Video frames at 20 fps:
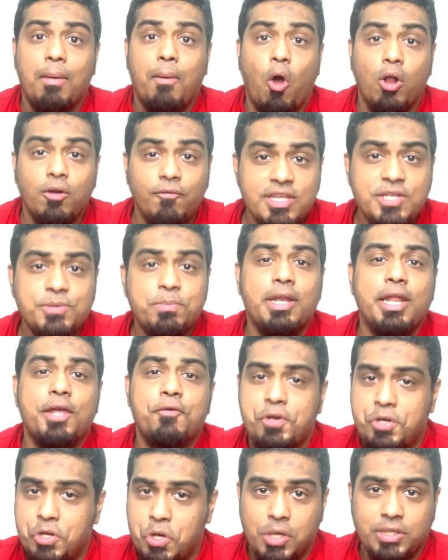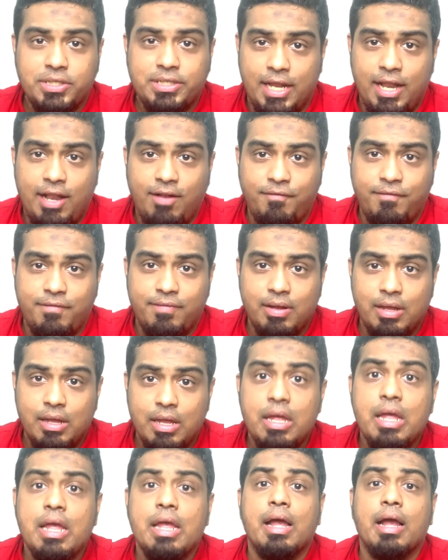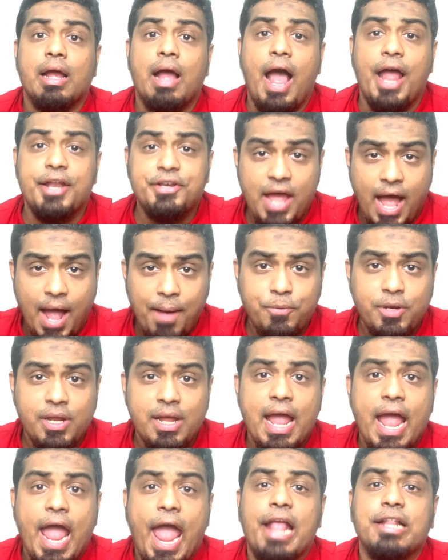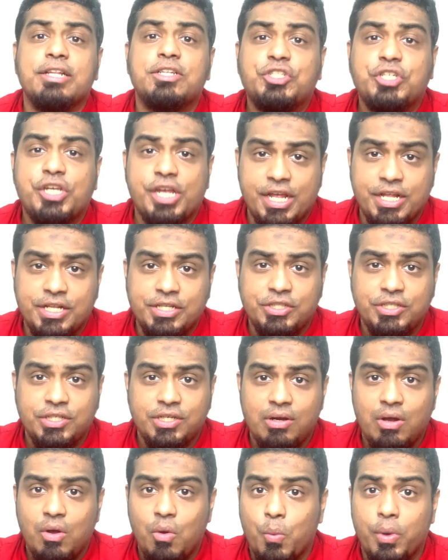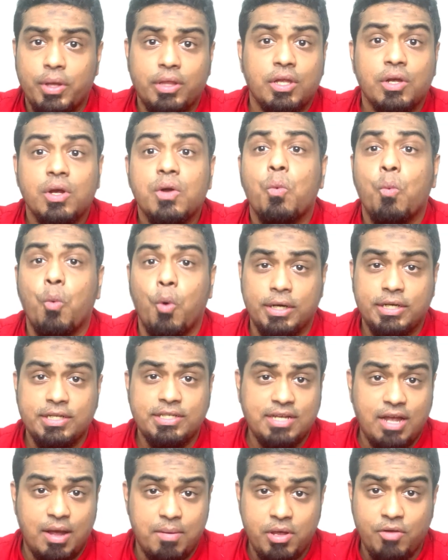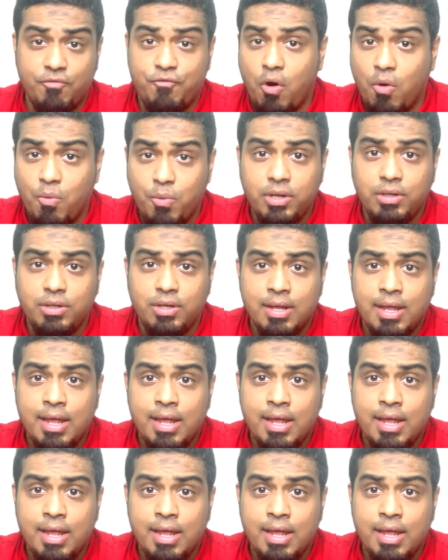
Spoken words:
always believe in yourself, adapt and change with what is coming forward,